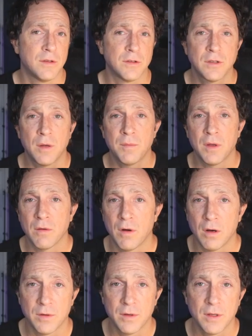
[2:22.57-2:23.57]
There's something
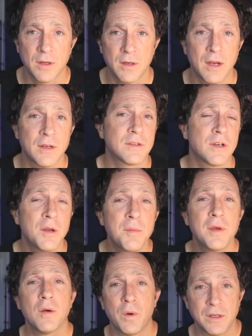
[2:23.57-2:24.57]
wrong with it and it's going to
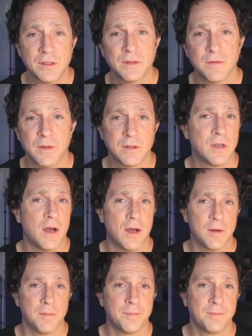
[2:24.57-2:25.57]
be a waste of their
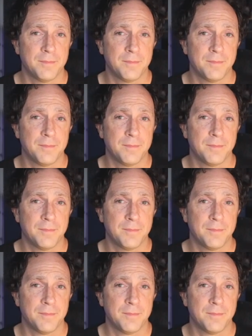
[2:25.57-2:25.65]
time.